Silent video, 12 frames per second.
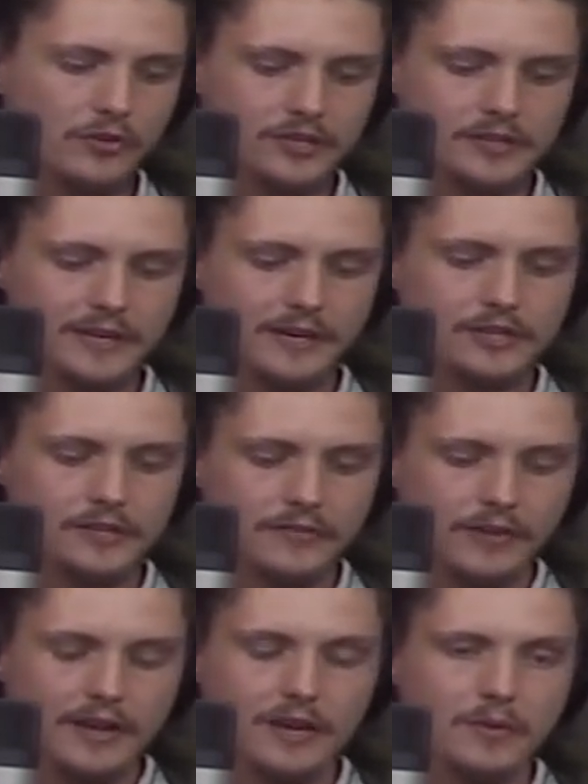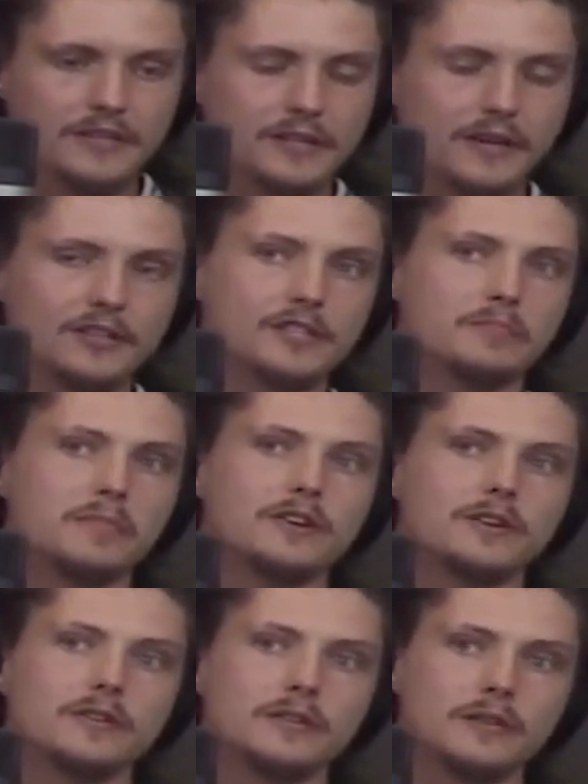personality of ayahuasca is the
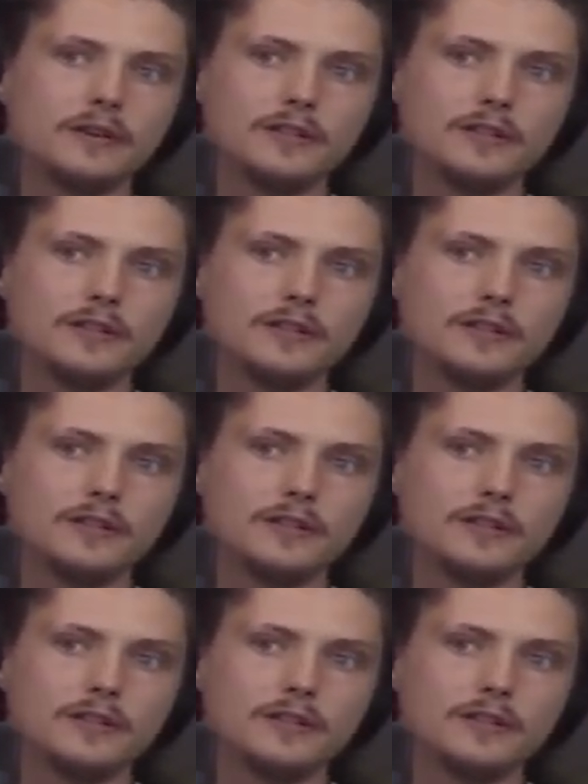mother.